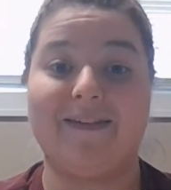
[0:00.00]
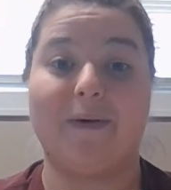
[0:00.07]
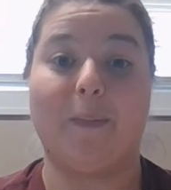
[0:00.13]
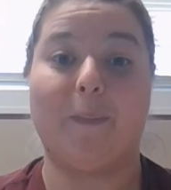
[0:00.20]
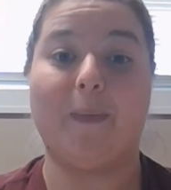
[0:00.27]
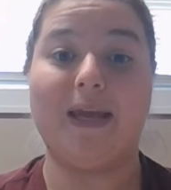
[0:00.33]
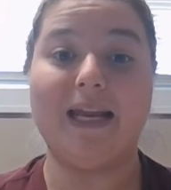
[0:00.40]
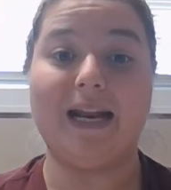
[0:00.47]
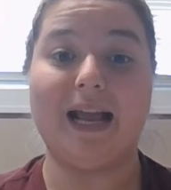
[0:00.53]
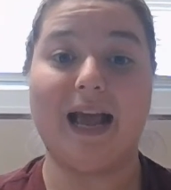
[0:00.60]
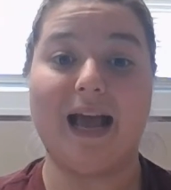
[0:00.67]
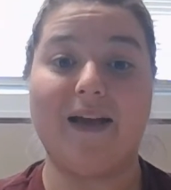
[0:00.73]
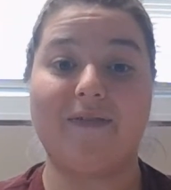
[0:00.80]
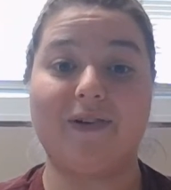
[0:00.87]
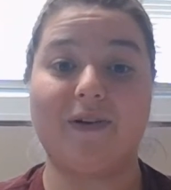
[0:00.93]
Repeat
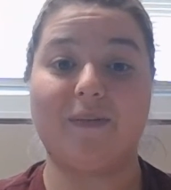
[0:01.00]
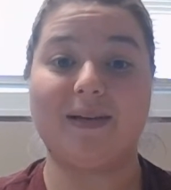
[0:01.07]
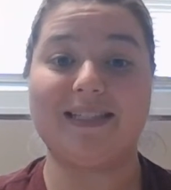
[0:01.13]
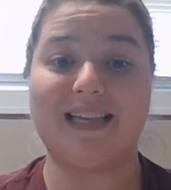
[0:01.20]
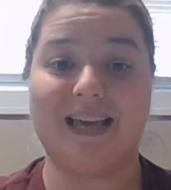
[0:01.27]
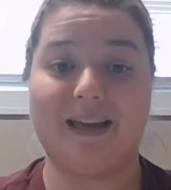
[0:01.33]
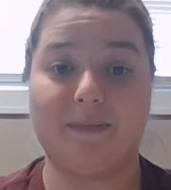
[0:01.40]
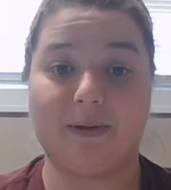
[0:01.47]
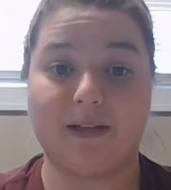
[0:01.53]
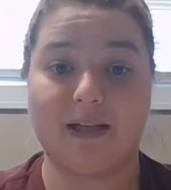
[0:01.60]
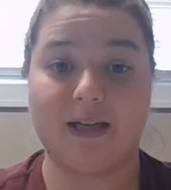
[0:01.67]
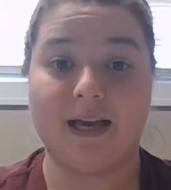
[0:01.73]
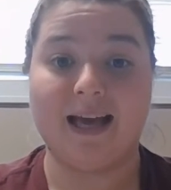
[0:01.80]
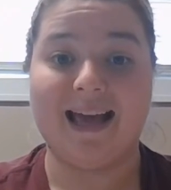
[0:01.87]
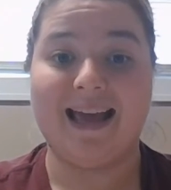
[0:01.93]
after Miss
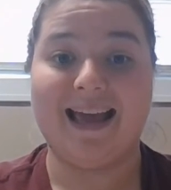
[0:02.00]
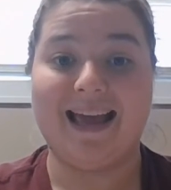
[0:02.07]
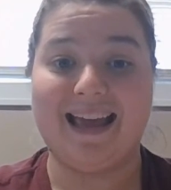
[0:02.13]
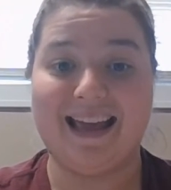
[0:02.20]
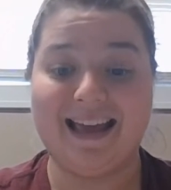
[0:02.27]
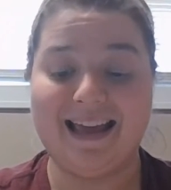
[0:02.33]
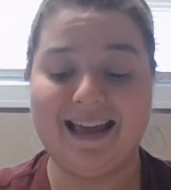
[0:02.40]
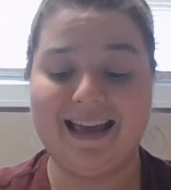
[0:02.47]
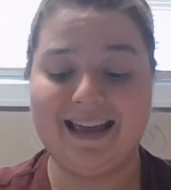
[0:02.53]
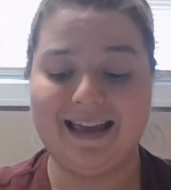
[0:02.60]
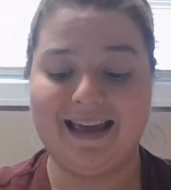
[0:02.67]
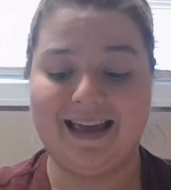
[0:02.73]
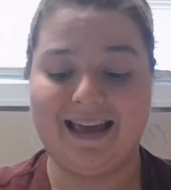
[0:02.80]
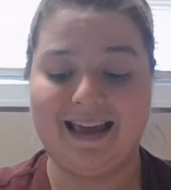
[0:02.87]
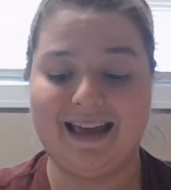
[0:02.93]
Emily. Eh,
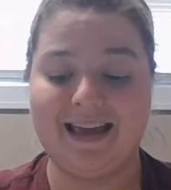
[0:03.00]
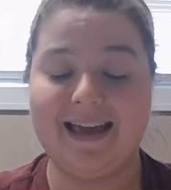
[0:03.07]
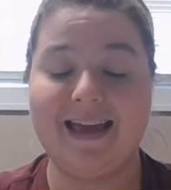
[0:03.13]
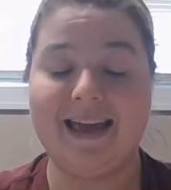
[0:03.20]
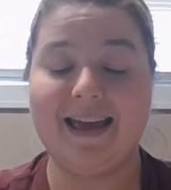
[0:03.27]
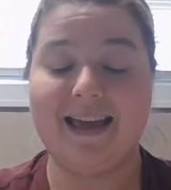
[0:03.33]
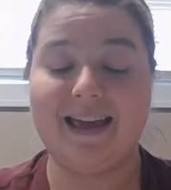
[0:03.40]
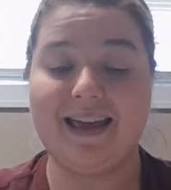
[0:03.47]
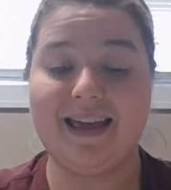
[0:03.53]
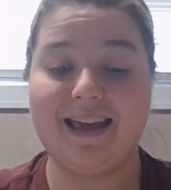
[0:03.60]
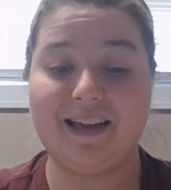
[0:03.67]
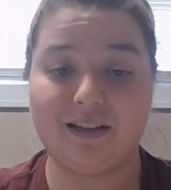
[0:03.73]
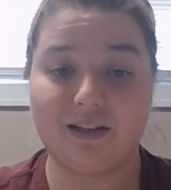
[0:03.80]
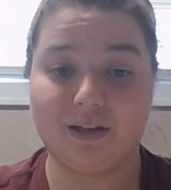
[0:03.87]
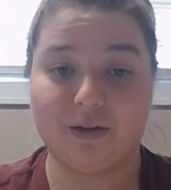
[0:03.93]
eh,
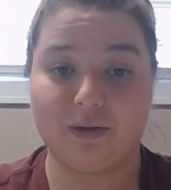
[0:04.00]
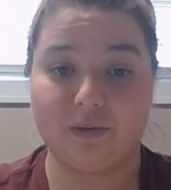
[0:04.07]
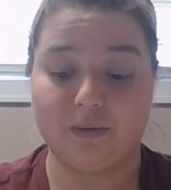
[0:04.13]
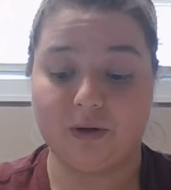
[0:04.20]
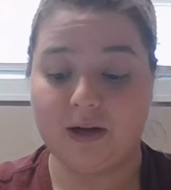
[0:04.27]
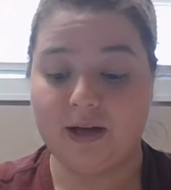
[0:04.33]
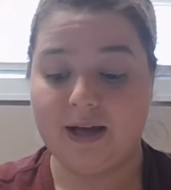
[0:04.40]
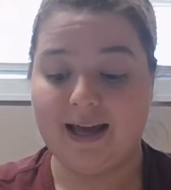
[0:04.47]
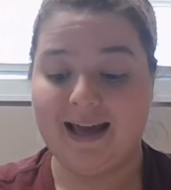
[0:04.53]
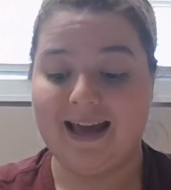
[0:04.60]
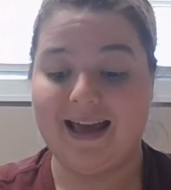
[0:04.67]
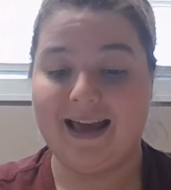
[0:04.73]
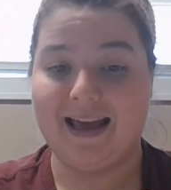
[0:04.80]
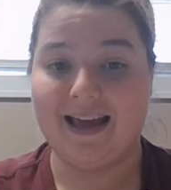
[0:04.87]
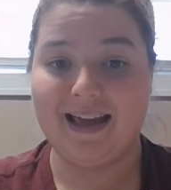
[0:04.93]
igloo.
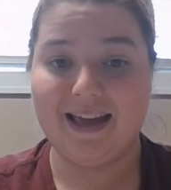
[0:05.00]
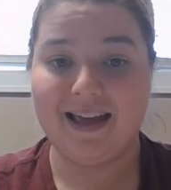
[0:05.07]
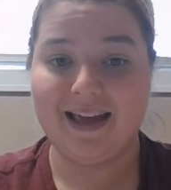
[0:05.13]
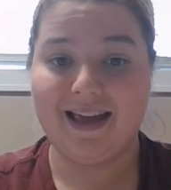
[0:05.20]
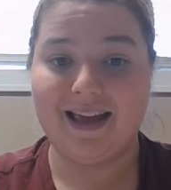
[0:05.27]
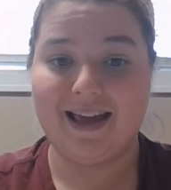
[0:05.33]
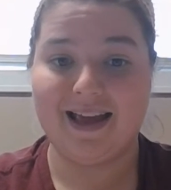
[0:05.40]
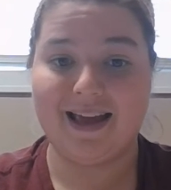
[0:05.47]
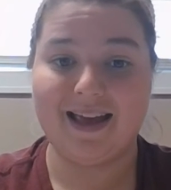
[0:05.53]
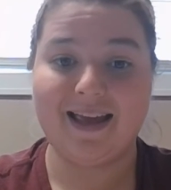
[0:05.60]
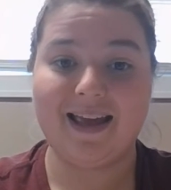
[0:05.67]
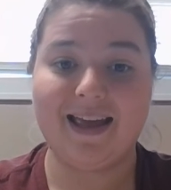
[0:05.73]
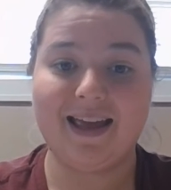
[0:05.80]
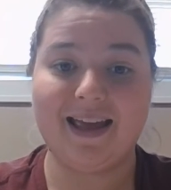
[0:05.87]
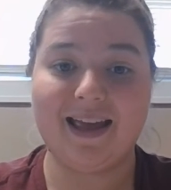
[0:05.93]
Eh, eh,
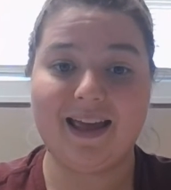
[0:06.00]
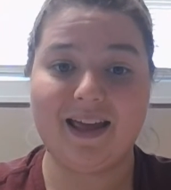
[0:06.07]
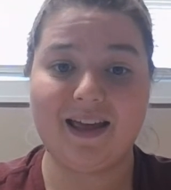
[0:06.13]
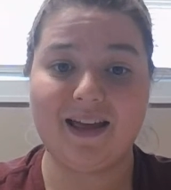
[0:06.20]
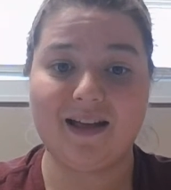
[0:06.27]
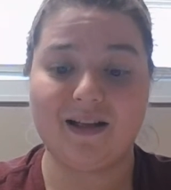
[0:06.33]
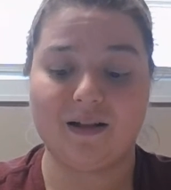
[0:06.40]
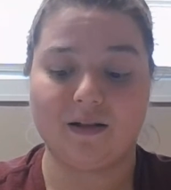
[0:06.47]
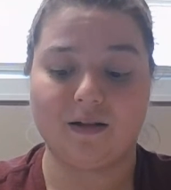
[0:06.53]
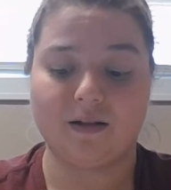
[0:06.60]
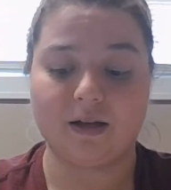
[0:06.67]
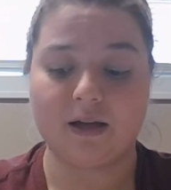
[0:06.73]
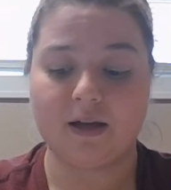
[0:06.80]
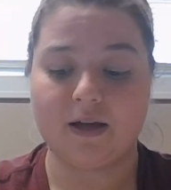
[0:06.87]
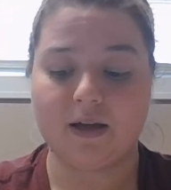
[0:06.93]

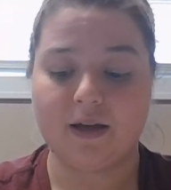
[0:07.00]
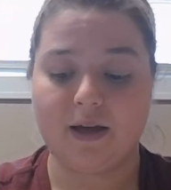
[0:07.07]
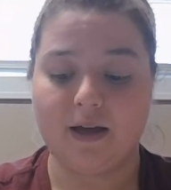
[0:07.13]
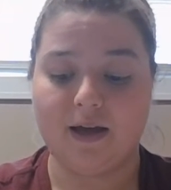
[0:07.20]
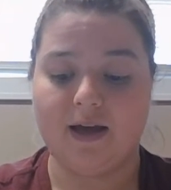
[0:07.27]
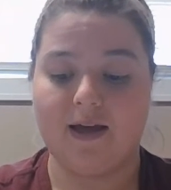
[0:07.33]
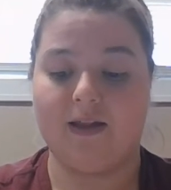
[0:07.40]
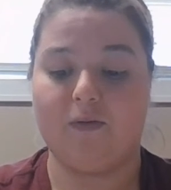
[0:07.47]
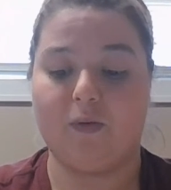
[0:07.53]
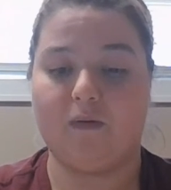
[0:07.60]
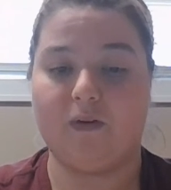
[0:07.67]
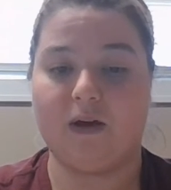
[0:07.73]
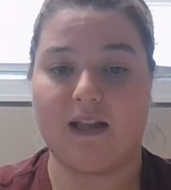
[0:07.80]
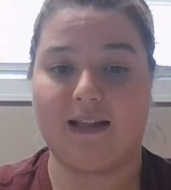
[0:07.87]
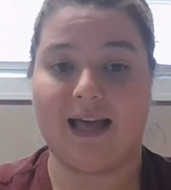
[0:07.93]
ill. And then
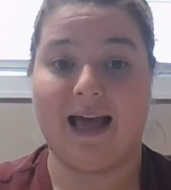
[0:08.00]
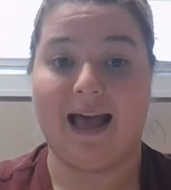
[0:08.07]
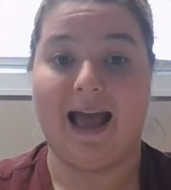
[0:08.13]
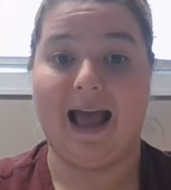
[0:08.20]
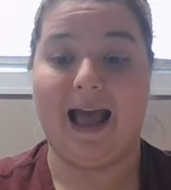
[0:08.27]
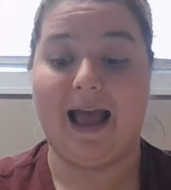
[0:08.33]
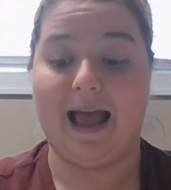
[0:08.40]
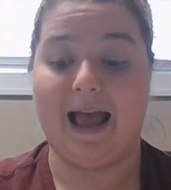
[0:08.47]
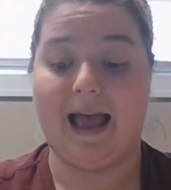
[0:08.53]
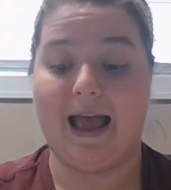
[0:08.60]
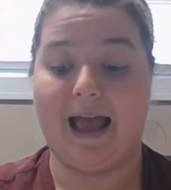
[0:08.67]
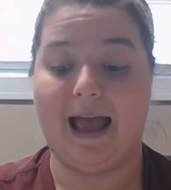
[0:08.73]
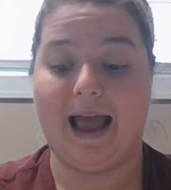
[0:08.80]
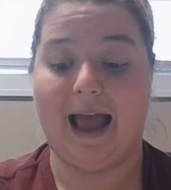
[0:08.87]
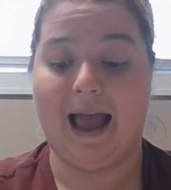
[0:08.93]
we've got the
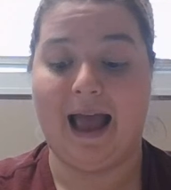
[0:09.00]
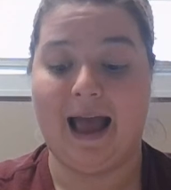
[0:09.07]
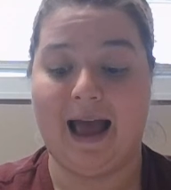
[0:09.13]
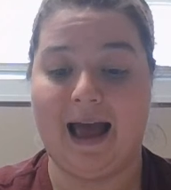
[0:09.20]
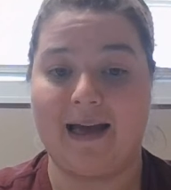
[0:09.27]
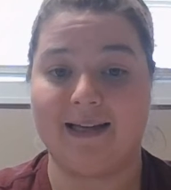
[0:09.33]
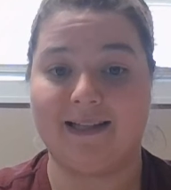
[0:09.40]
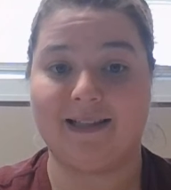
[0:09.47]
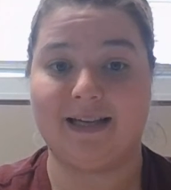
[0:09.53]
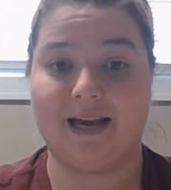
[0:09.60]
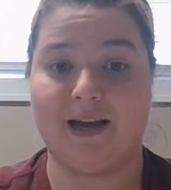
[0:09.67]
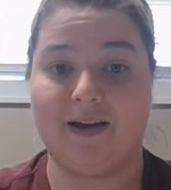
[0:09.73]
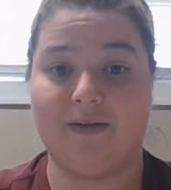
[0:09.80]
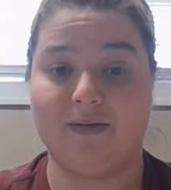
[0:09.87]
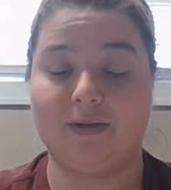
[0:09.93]
ah
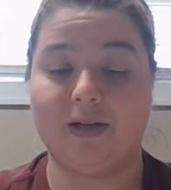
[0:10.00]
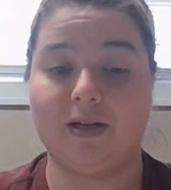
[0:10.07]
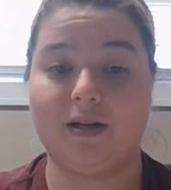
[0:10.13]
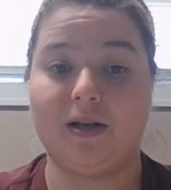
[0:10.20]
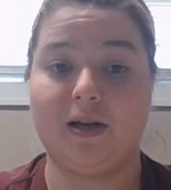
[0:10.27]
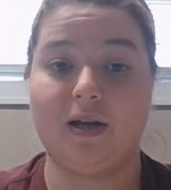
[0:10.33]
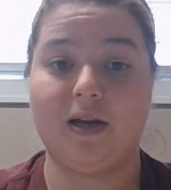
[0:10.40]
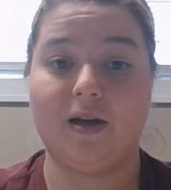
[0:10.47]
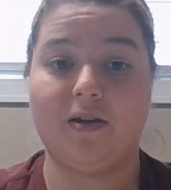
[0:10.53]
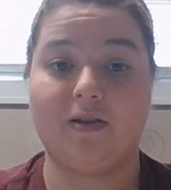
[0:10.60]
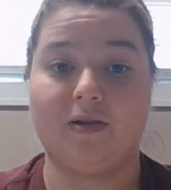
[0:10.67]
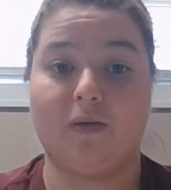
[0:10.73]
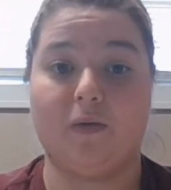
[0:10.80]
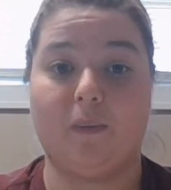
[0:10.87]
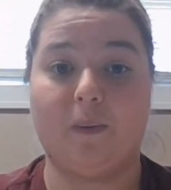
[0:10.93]
sound.
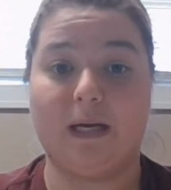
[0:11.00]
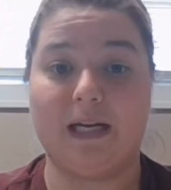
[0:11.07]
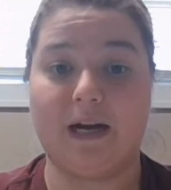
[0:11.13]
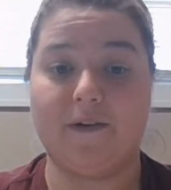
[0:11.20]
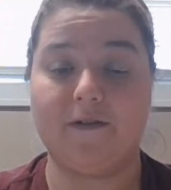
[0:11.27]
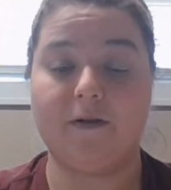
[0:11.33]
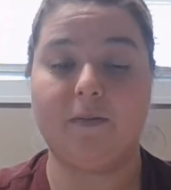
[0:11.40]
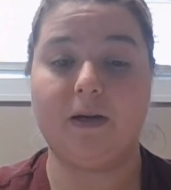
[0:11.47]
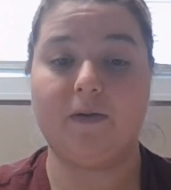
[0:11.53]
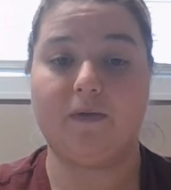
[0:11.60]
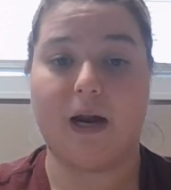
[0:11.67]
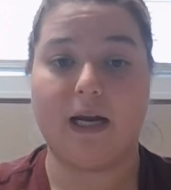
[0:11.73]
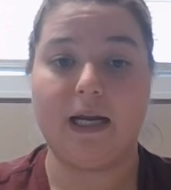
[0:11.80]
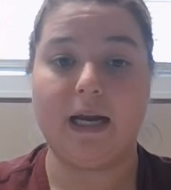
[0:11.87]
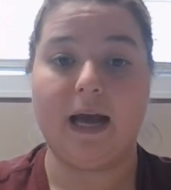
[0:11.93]
So repeat after me.
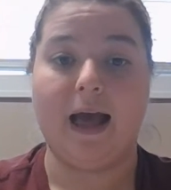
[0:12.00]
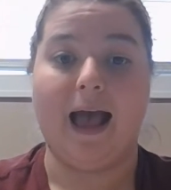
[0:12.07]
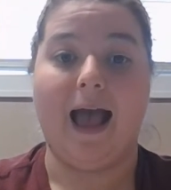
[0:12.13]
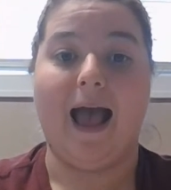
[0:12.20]
Ready?